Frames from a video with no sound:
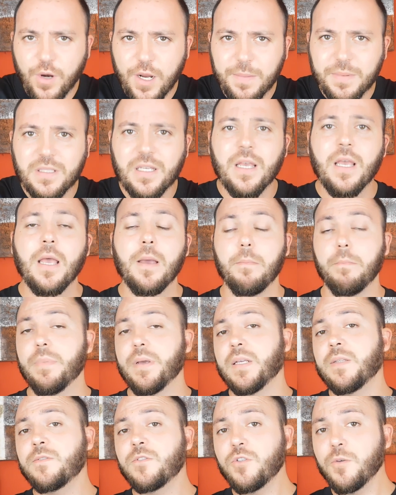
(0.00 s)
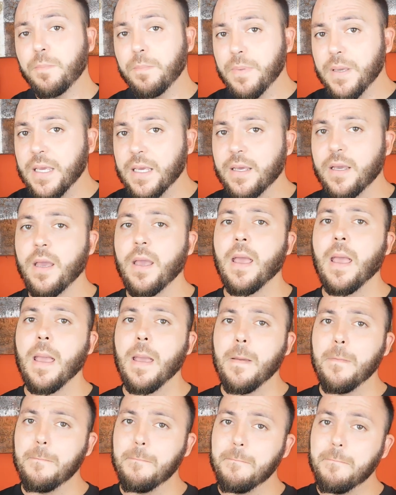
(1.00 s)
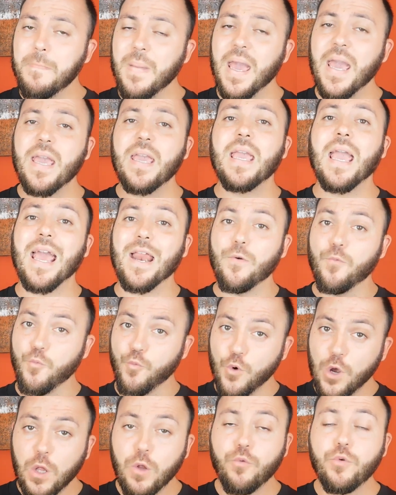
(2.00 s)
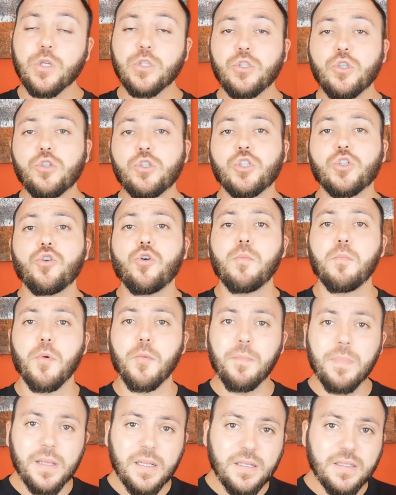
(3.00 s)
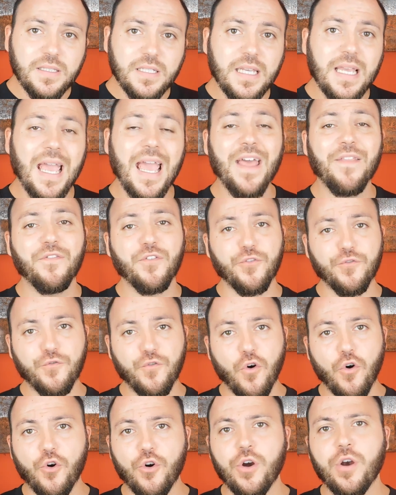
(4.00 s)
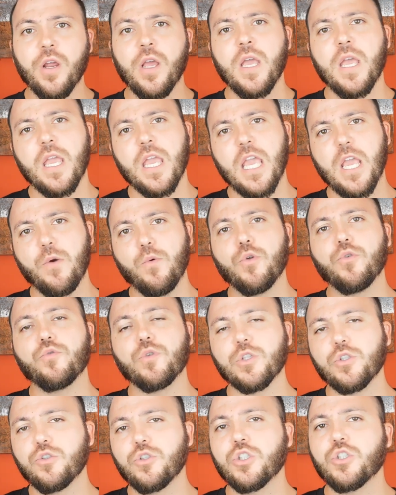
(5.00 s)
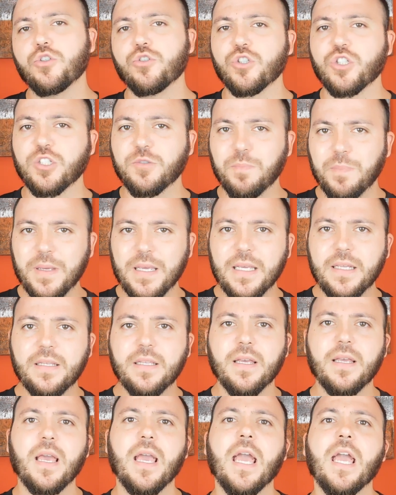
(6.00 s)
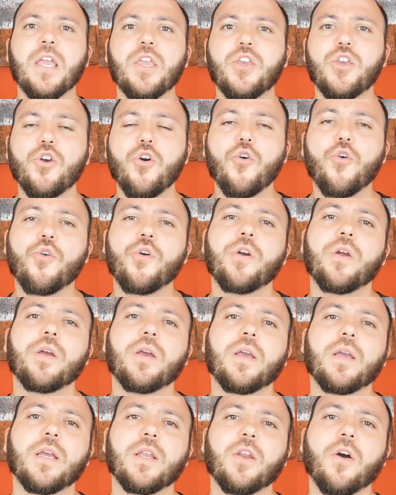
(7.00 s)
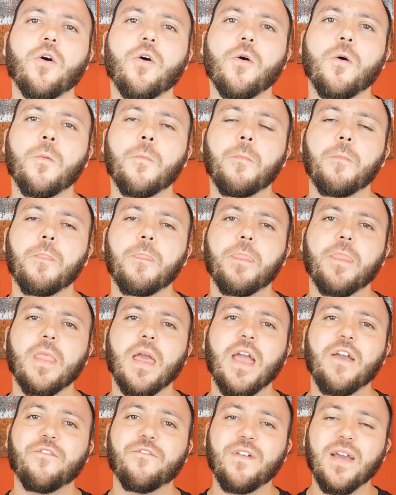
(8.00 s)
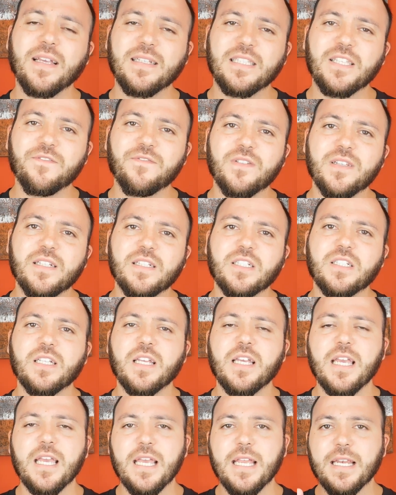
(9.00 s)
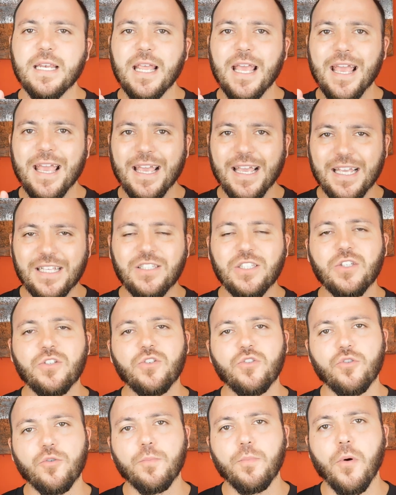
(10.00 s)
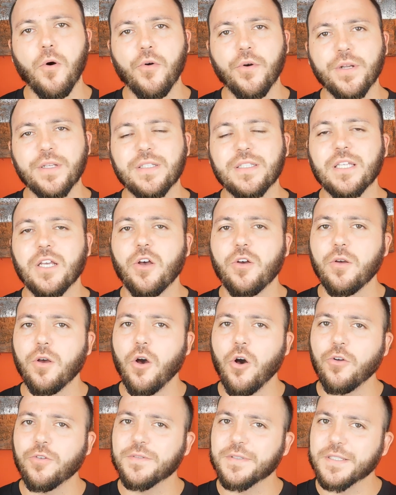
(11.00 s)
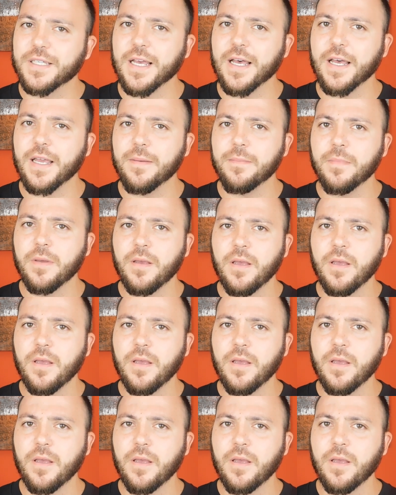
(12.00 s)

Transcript: ripped, being too big, may and will reduce your mobility, and therefore it will reduce your speed and your, you know, effectiveness in hitting your opponent on time.